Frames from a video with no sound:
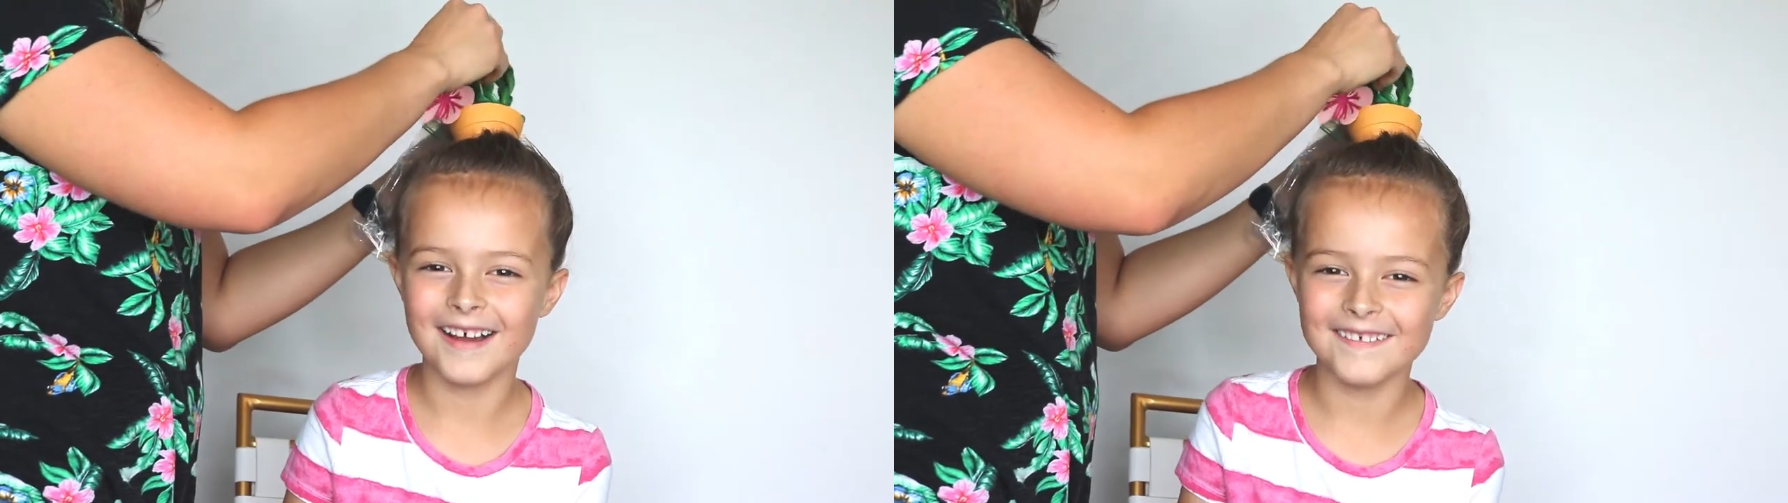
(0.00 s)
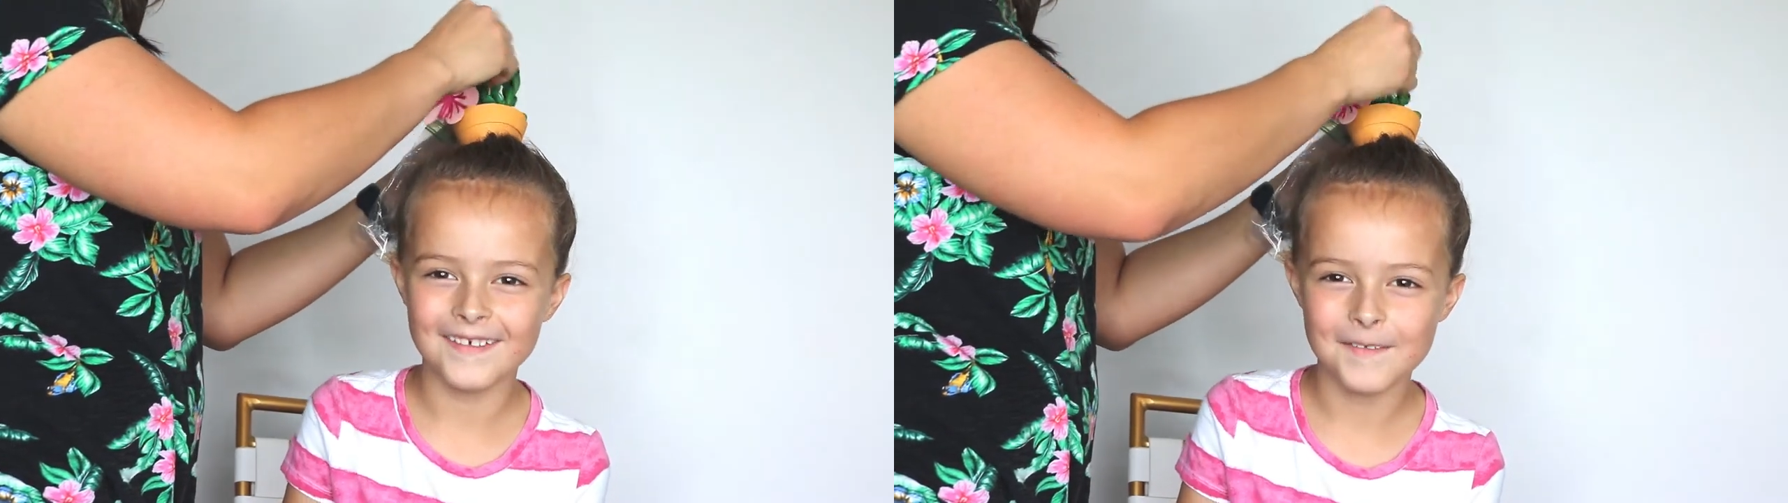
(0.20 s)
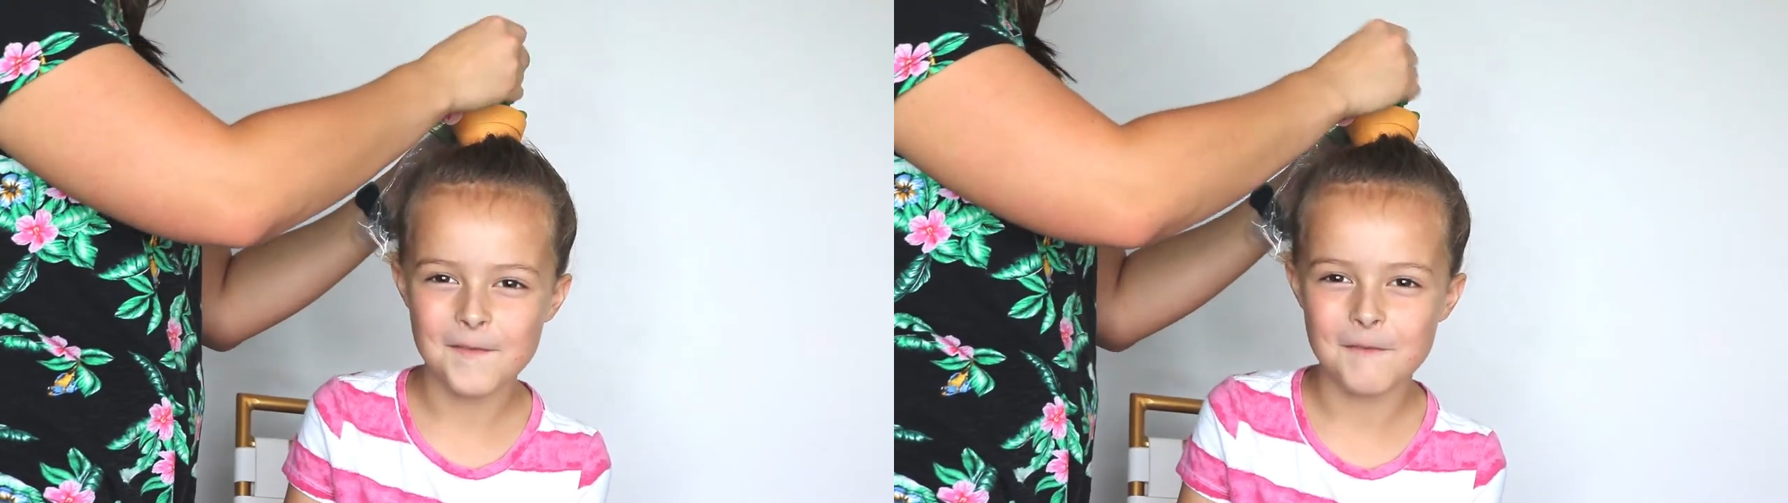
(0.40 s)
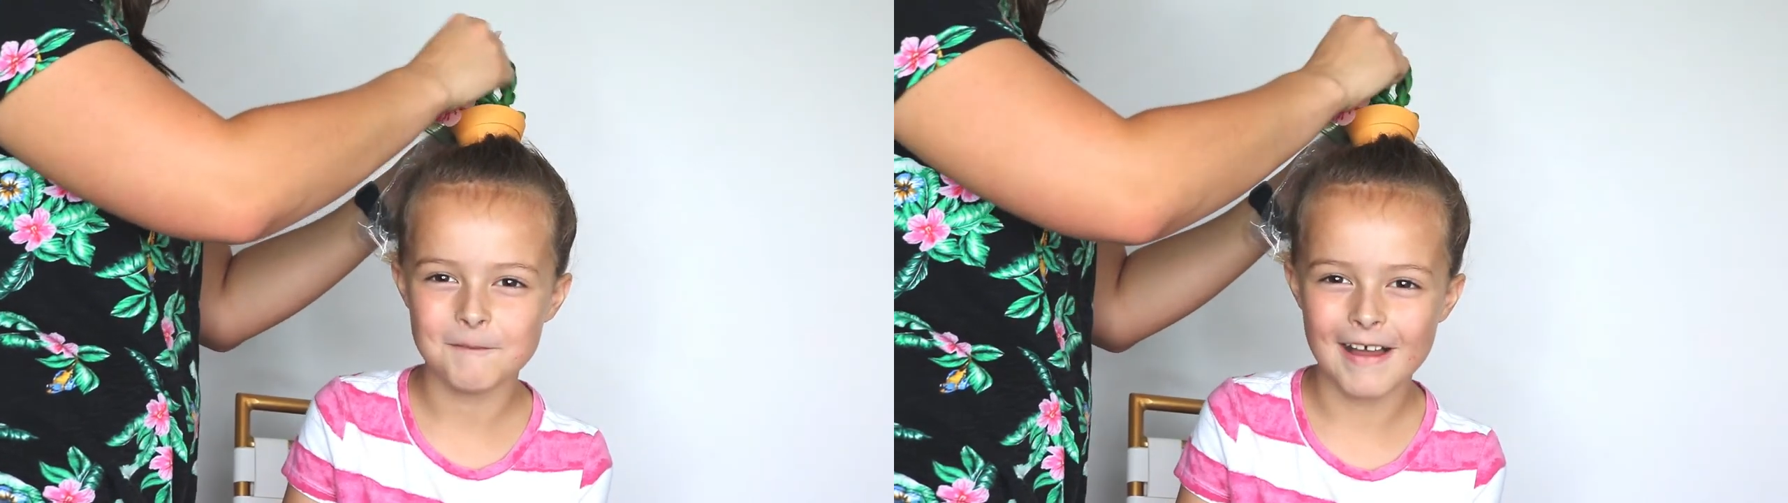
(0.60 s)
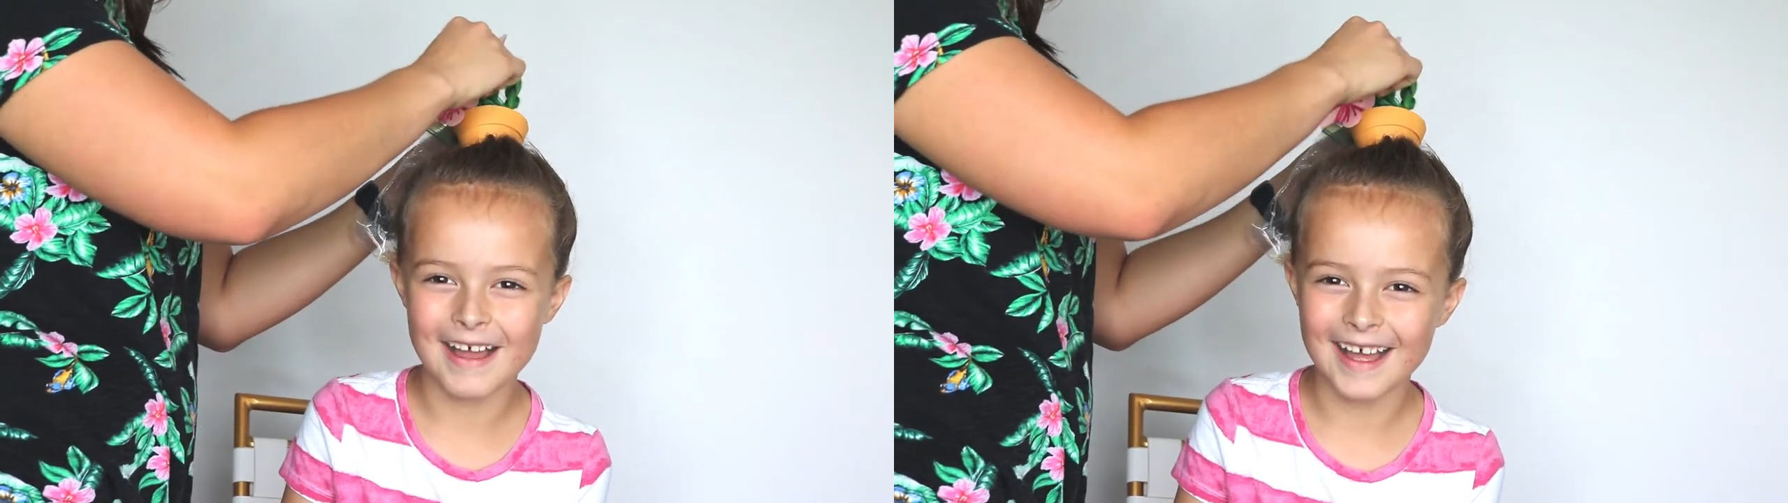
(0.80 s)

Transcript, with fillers: a hazard.